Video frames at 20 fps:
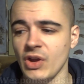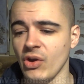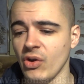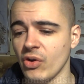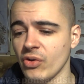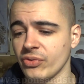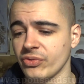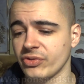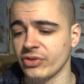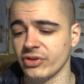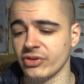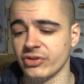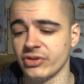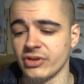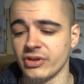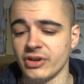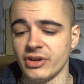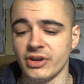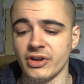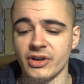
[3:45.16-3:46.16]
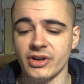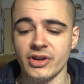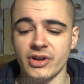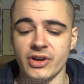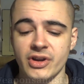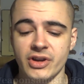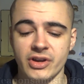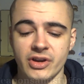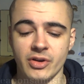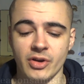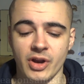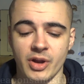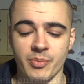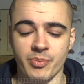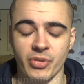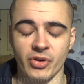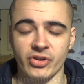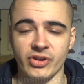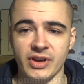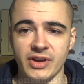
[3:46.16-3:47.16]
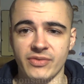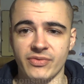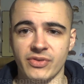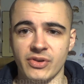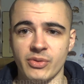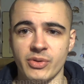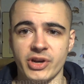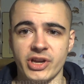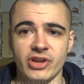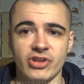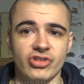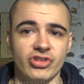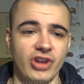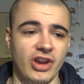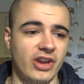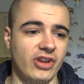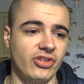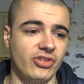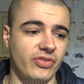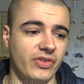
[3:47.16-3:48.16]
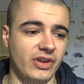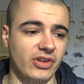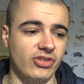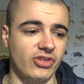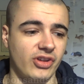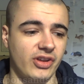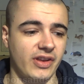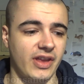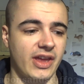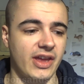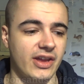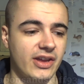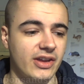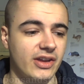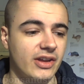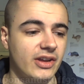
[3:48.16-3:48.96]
often, you know, like bodily fluid exchange, things like that.